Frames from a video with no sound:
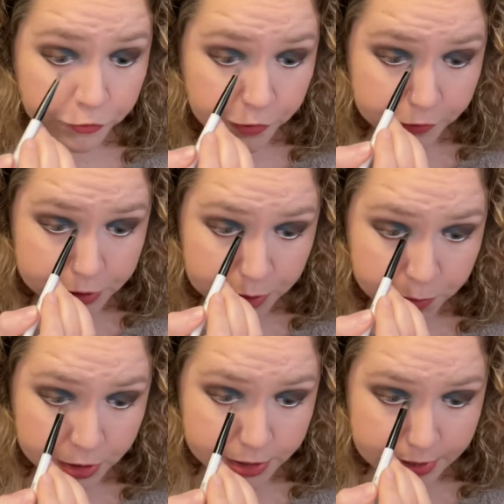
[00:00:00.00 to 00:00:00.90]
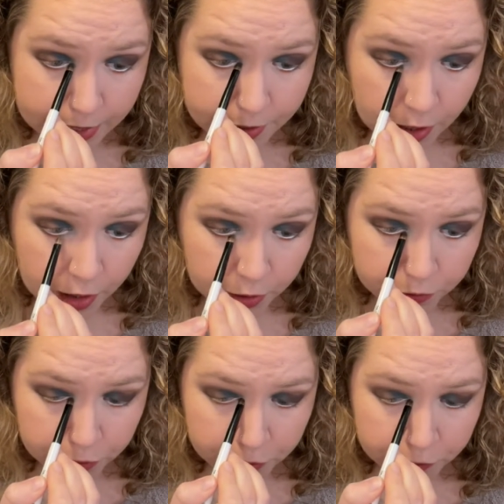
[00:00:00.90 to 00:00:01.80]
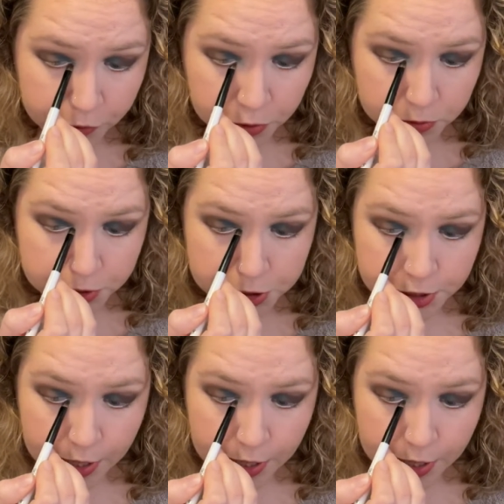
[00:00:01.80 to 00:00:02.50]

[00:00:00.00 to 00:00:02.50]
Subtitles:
50% of the vote,